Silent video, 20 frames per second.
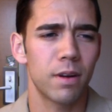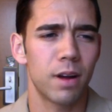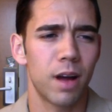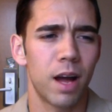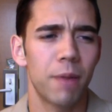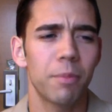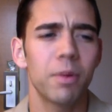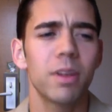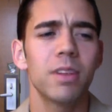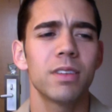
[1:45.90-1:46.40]

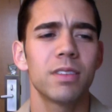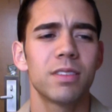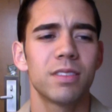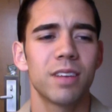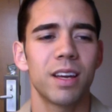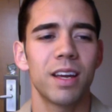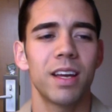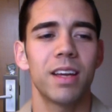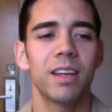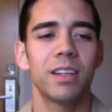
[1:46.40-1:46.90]
I'm going to
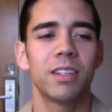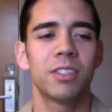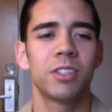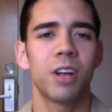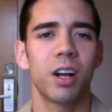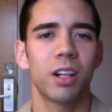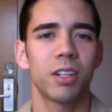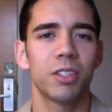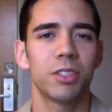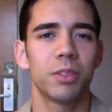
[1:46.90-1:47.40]
say
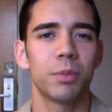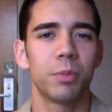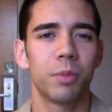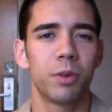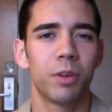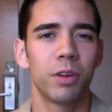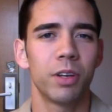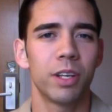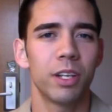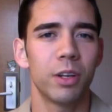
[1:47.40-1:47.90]
chocolate chip
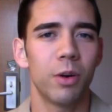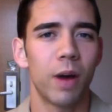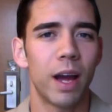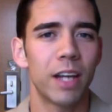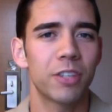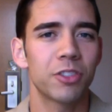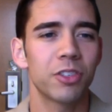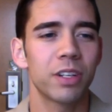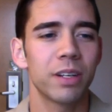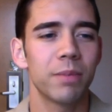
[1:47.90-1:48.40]
cookie dough
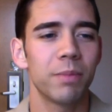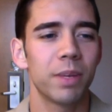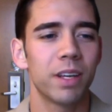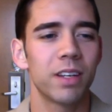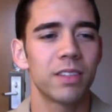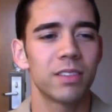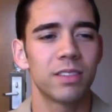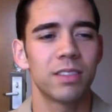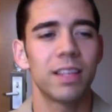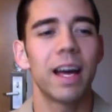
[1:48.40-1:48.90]
ice cream
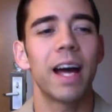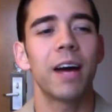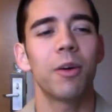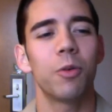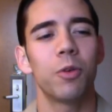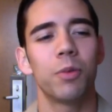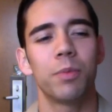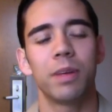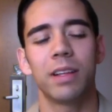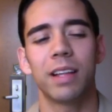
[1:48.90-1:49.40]
because that
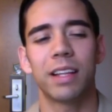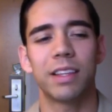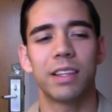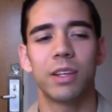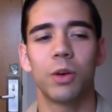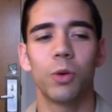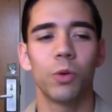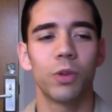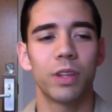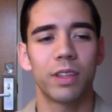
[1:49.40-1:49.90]
would be like
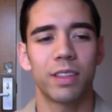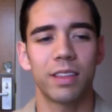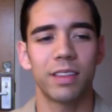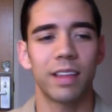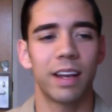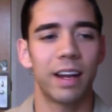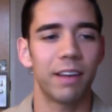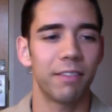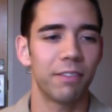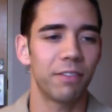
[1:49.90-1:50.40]
the only thing
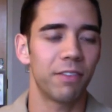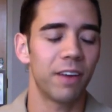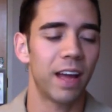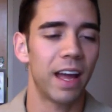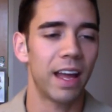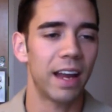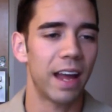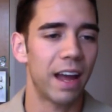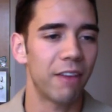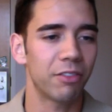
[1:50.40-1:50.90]
that I've
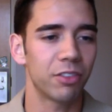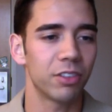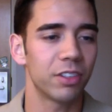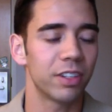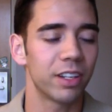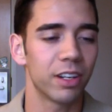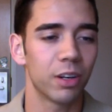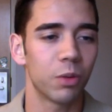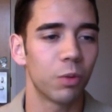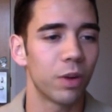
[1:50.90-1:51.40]
had after
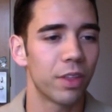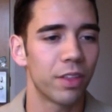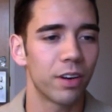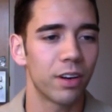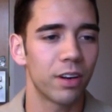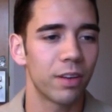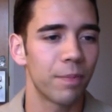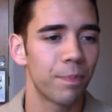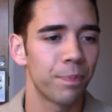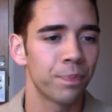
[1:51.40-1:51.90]
dinner with
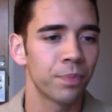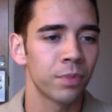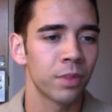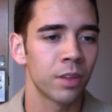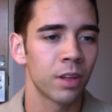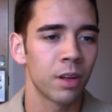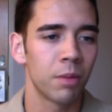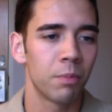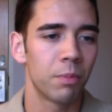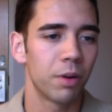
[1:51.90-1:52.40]
her.
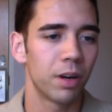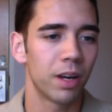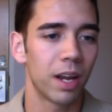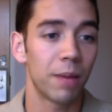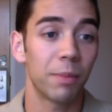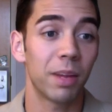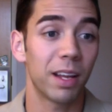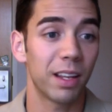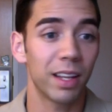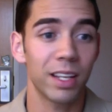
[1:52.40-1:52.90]
But I
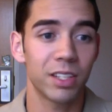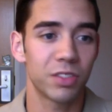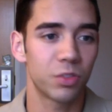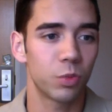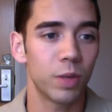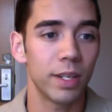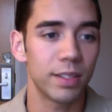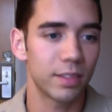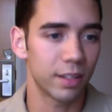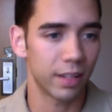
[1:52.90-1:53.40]
mean, I like
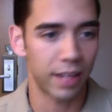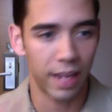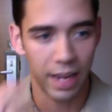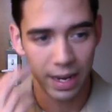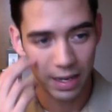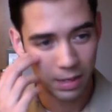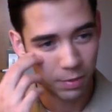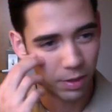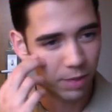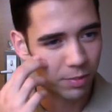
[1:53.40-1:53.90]
sweets and
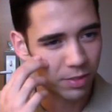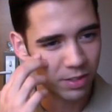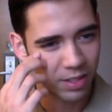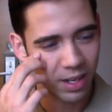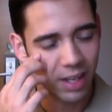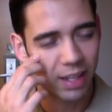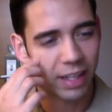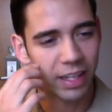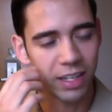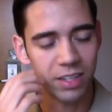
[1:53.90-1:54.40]
candy, but I'm just
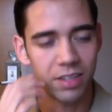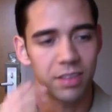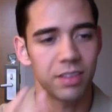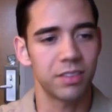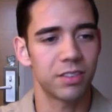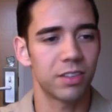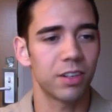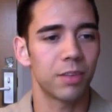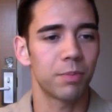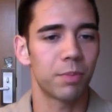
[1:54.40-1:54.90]
not like a
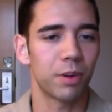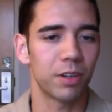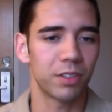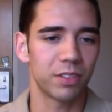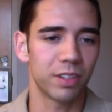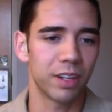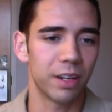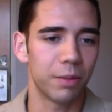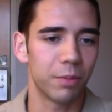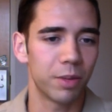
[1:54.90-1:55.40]
dessert
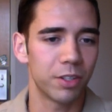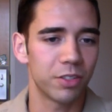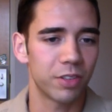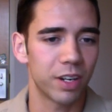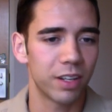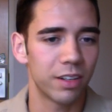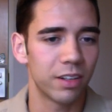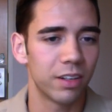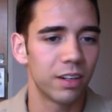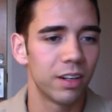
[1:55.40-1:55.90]
person. I'd much
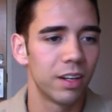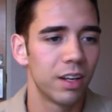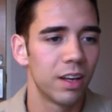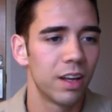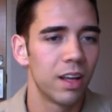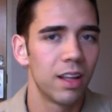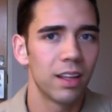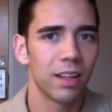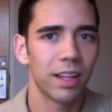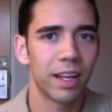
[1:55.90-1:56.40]
rather
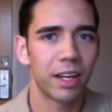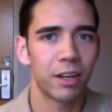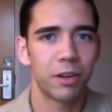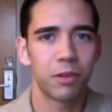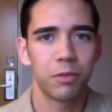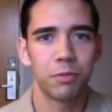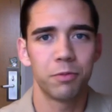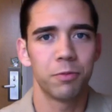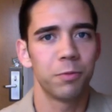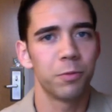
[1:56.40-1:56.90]
like
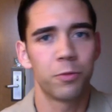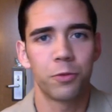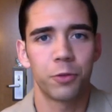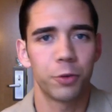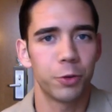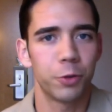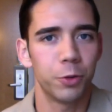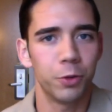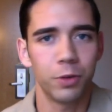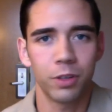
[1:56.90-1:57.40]

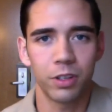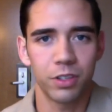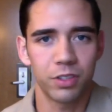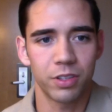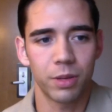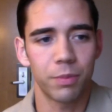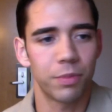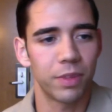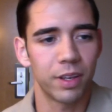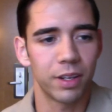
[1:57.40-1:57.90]
fruit or
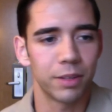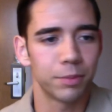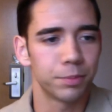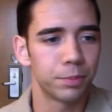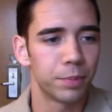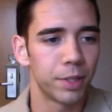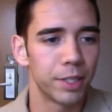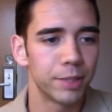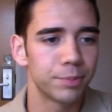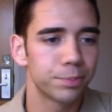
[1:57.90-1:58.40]
something,
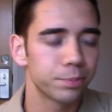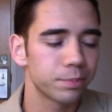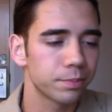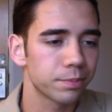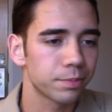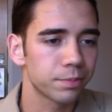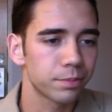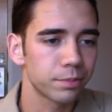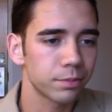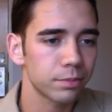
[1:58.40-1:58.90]
but
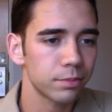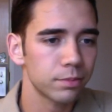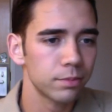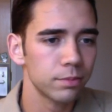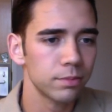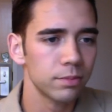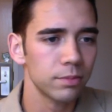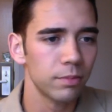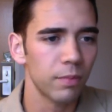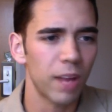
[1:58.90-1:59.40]

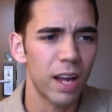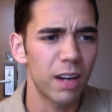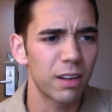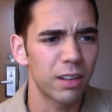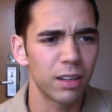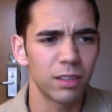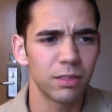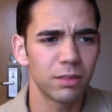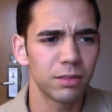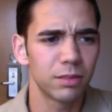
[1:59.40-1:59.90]
I don't
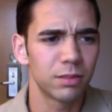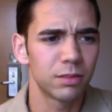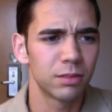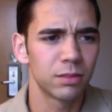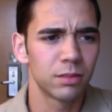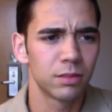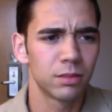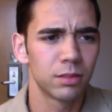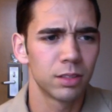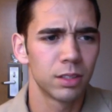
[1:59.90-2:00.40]
know.
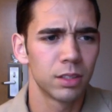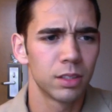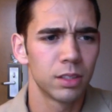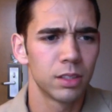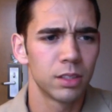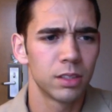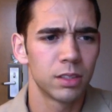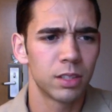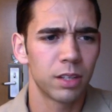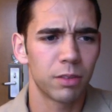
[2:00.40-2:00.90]

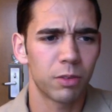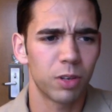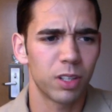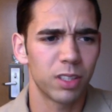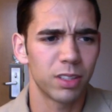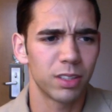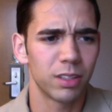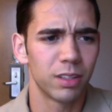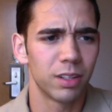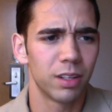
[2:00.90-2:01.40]
Tough
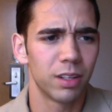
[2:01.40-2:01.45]
question.